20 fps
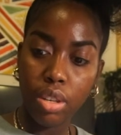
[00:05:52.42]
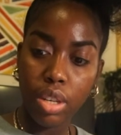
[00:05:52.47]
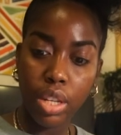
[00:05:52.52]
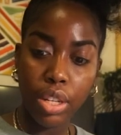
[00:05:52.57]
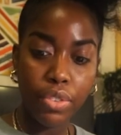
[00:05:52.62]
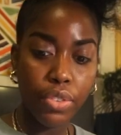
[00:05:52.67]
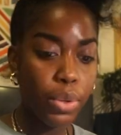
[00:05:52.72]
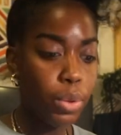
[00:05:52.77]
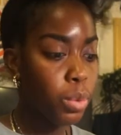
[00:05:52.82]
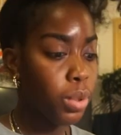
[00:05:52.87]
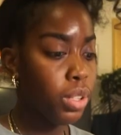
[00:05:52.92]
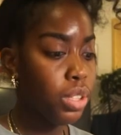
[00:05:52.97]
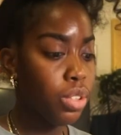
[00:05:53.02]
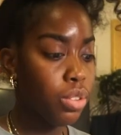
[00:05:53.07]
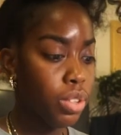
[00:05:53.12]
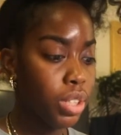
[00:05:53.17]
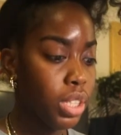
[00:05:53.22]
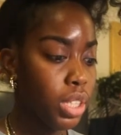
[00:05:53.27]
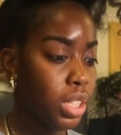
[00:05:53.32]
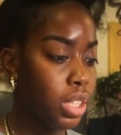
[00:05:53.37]
And if you're
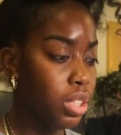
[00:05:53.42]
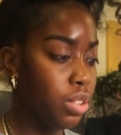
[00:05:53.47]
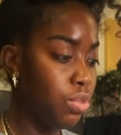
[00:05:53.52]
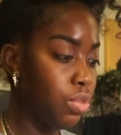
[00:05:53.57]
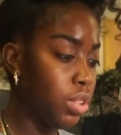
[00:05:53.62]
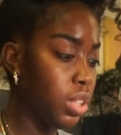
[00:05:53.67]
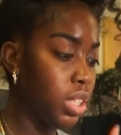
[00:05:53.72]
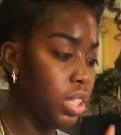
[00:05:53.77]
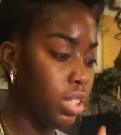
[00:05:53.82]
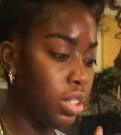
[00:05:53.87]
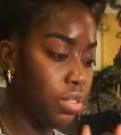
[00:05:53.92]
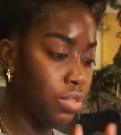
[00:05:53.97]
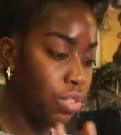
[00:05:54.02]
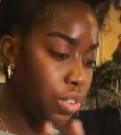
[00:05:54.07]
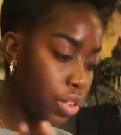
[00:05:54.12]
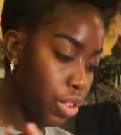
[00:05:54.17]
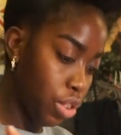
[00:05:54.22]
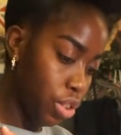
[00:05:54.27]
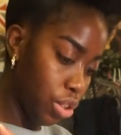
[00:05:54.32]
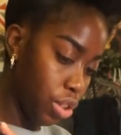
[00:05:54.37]
wondering, this retails
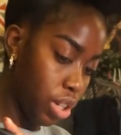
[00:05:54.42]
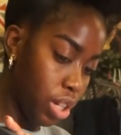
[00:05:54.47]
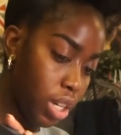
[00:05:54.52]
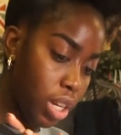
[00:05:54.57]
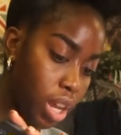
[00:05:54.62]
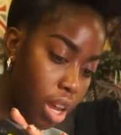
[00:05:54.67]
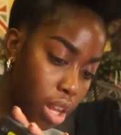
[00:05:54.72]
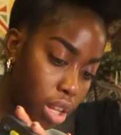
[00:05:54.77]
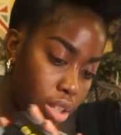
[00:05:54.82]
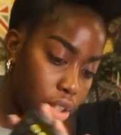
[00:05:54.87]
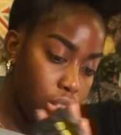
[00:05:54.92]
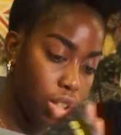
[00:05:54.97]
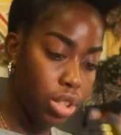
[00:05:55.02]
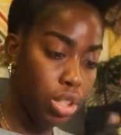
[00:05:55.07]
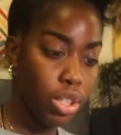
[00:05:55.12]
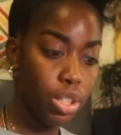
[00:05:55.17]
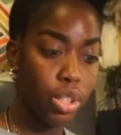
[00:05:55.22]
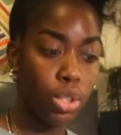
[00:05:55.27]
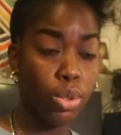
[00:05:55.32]
for $30.